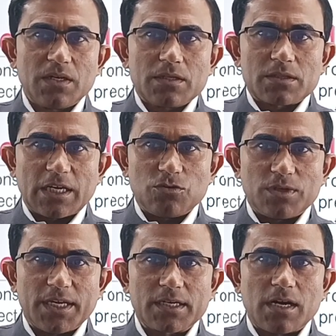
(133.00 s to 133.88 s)
The
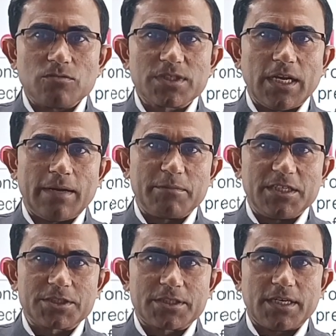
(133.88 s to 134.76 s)
Union Council of
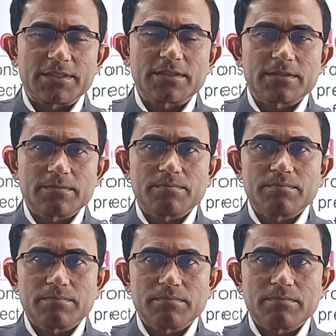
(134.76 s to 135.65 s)
Ministers,
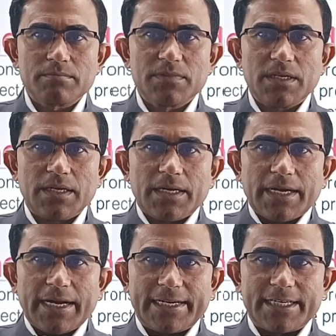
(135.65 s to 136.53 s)

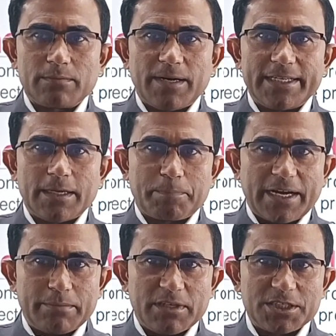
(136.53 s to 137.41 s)
headed by the
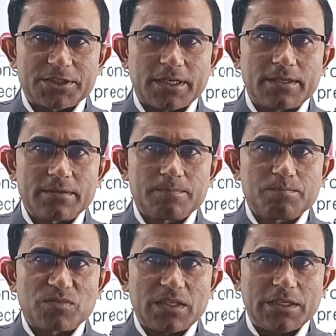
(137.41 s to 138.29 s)
Prime Minister,
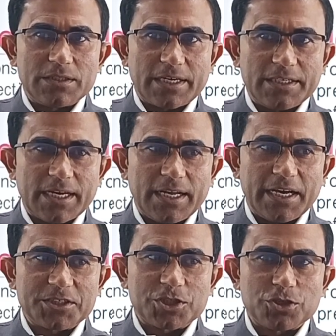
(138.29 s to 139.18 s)
is the real
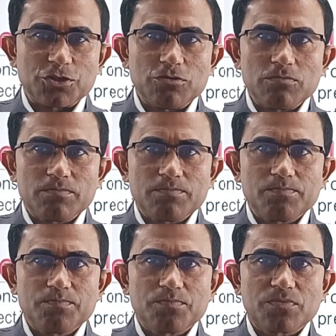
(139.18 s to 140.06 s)
executive.
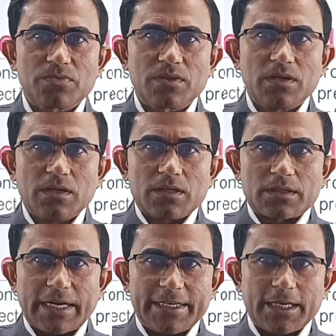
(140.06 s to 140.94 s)

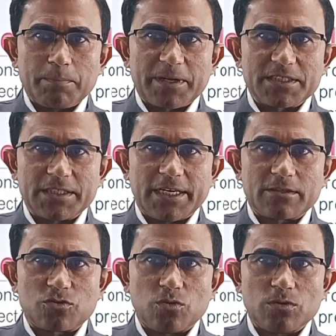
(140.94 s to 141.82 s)
The Indian President
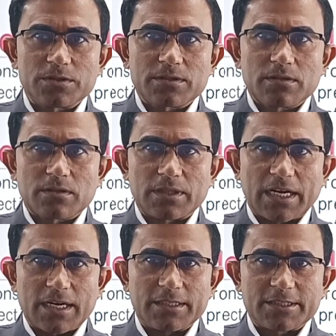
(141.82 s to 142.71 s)
rules the
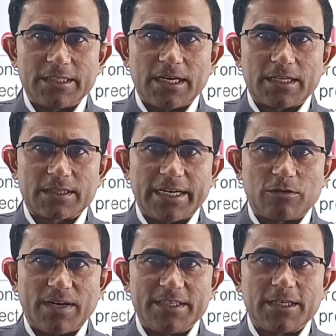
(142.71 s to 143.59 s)
country on the
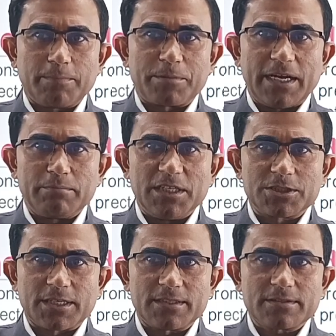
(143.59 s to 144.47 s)
advice of Prime
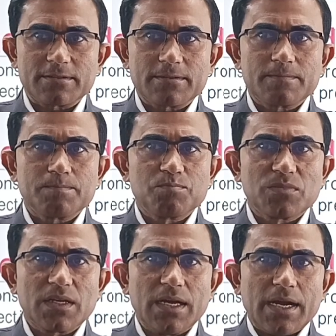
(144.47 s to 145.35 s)
Ministers
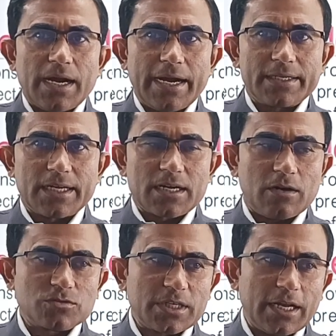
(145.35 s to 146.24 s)
and the
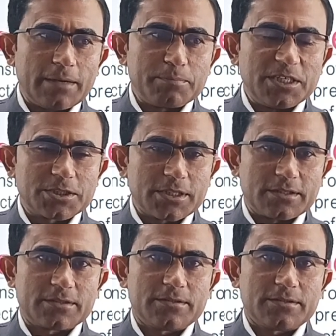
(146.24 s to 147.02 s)
Council of Ministers.